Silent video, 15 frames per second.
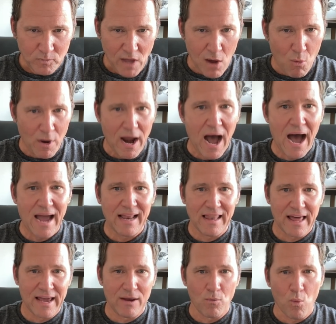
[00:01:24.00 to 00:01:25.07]
I want to
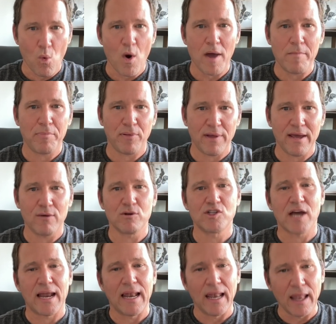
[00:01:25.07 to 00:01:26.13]
highlight one play which
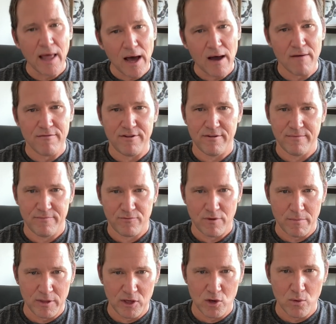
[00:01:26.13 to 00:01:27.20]
I loved
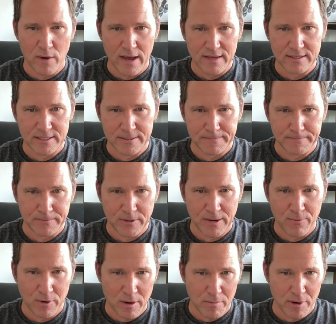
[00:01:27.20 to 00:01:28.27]
from the U.S. Okay,
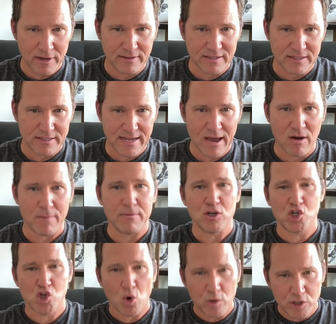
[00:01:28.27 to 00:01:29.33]
we're going to break this down. I'm going
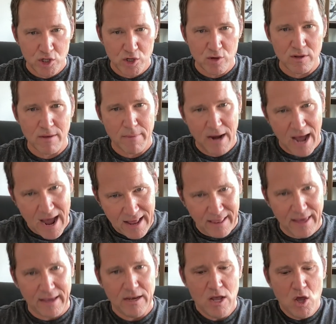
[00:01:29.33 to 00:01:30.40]
to show it to you, and I'm going to
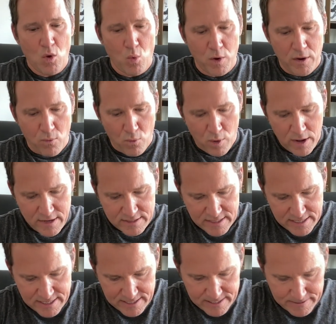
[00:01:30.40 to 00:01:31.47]
highlight. What it was
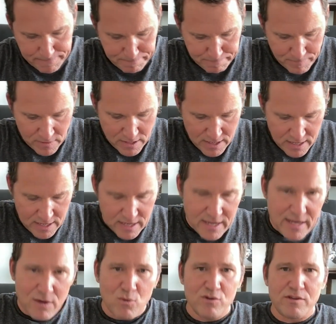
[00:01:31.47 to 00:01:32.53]
is,
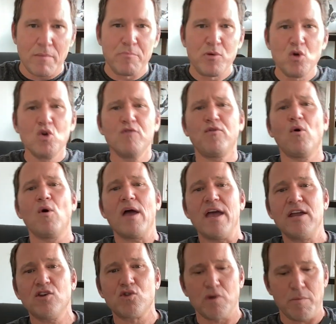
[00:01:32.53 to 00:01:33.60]
it was a beautiful
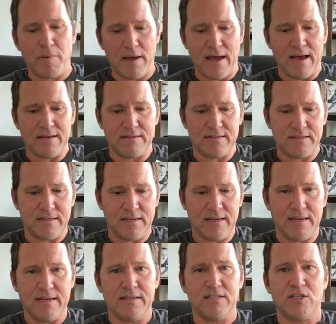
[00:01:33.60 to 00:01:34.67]
entry pass
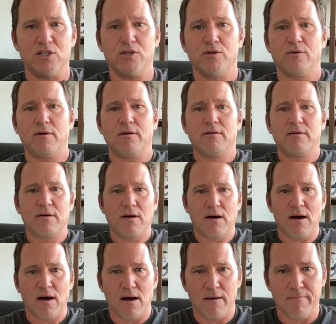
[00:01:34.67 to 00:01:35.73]
into
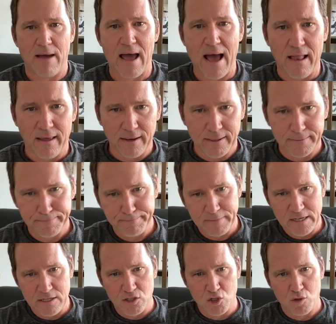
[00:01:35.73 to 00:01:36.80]
Halleck
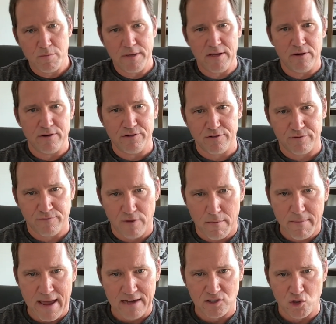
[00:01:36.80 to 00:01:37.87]
in 2 meters from
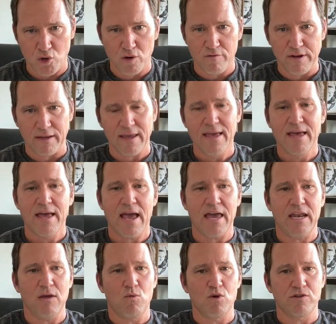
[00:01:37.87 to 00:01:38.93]
Max Irving.
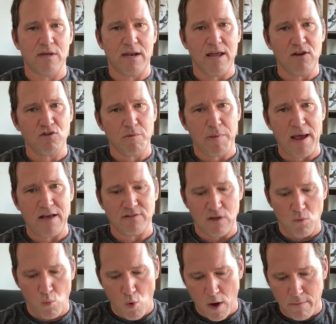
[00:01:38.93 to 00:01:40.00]
And it was an entry pass
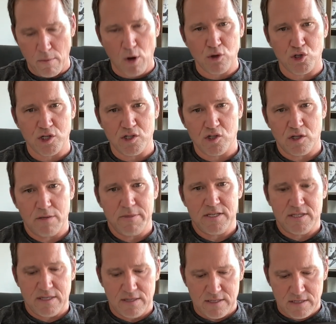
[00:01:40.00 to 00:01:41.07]
in one motion. So let me
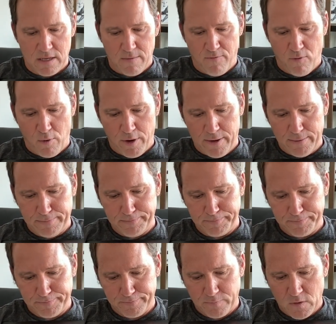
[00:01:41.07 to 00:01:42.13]
set this up for
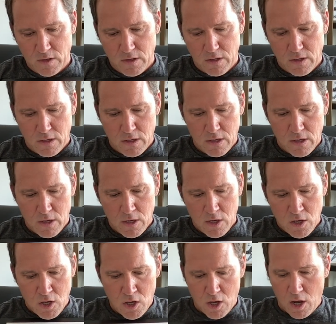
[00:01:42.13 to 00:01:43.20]

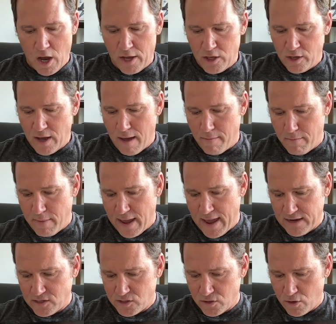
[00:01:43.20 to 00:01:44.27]
you. You got
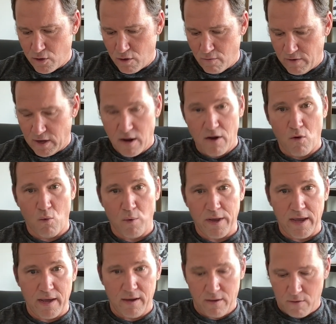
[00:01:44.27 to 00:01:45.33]
Max Irving on the
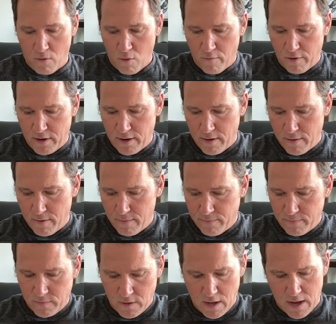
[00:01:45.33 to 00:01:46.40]
wing over here,
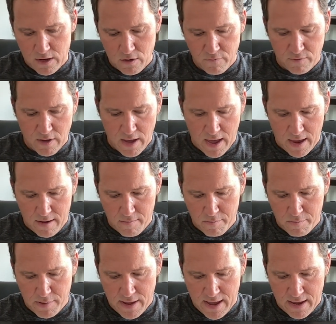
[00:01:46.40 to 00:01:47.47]
and you've got
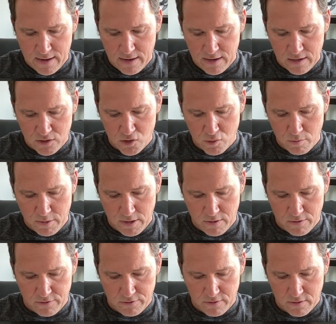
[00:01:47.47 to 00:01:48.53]
Ben in 2
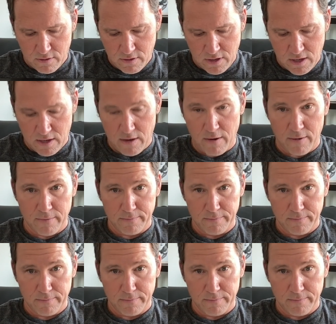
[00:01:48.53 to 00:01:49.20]
meters here.